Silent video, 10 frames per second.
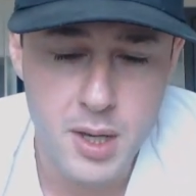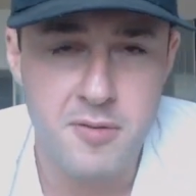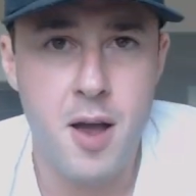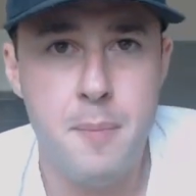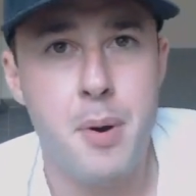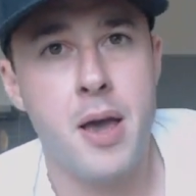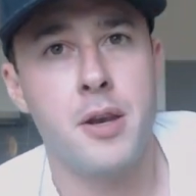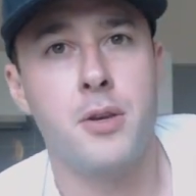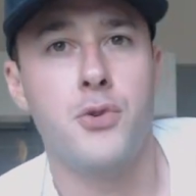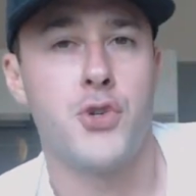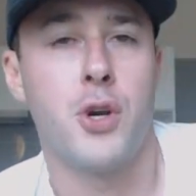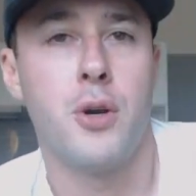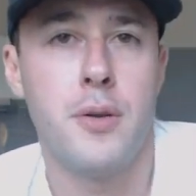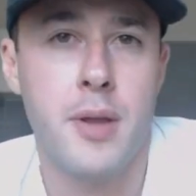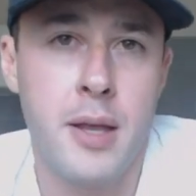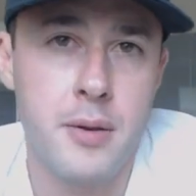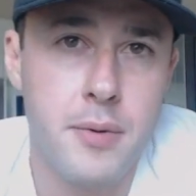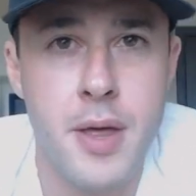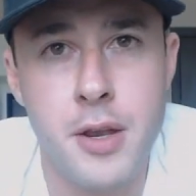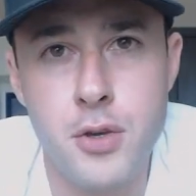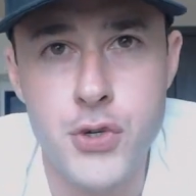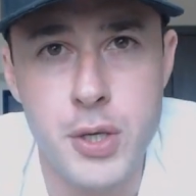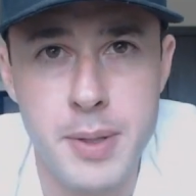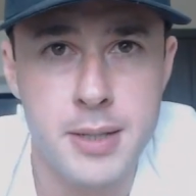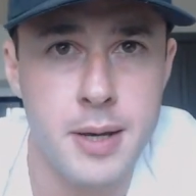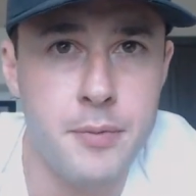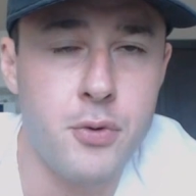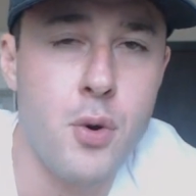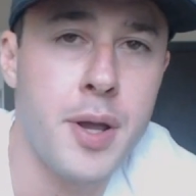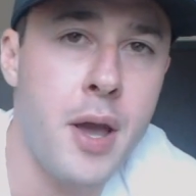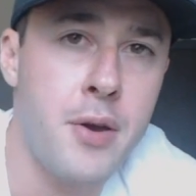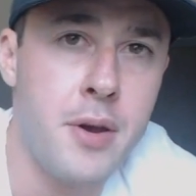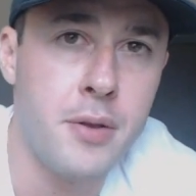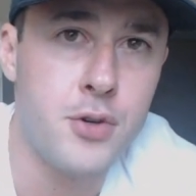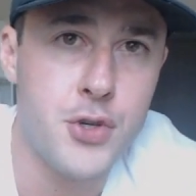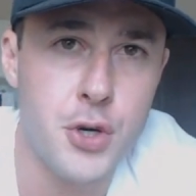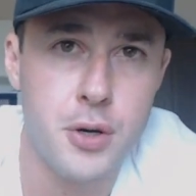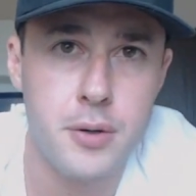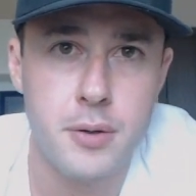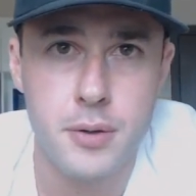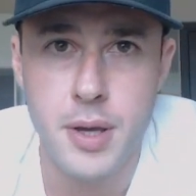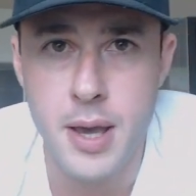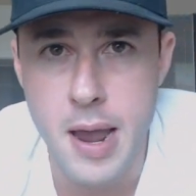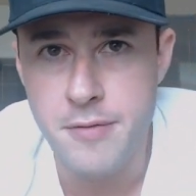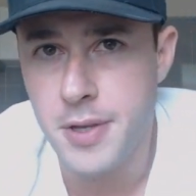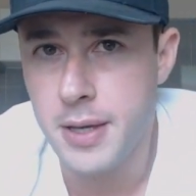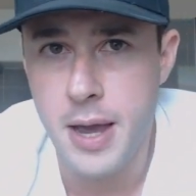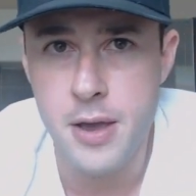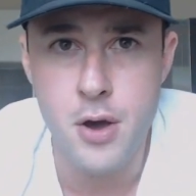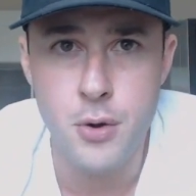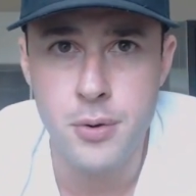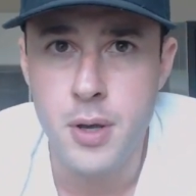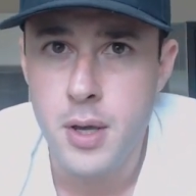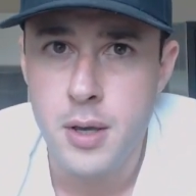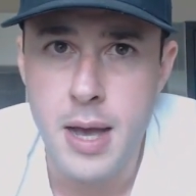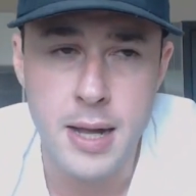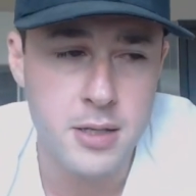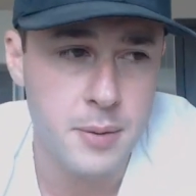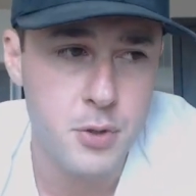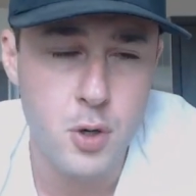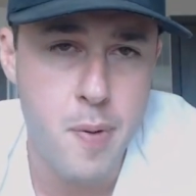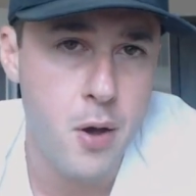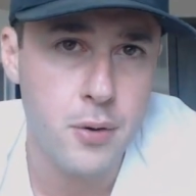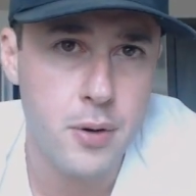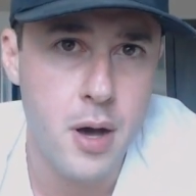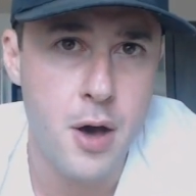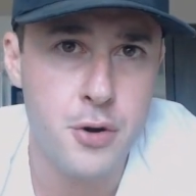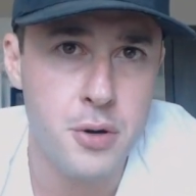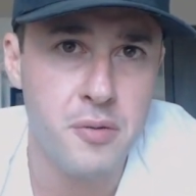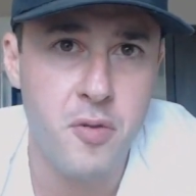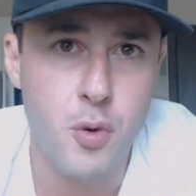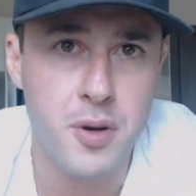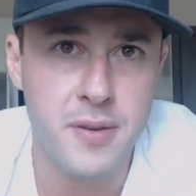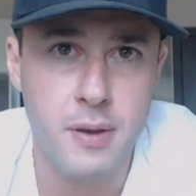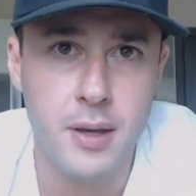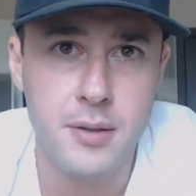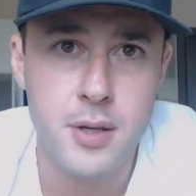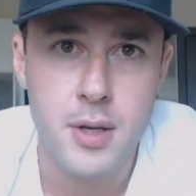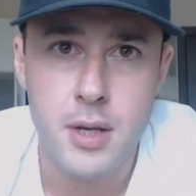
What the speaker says: If I buy a new shirt, that usually means I'm throwing out another shirt. Okay, everything I own adds up to about 140 things.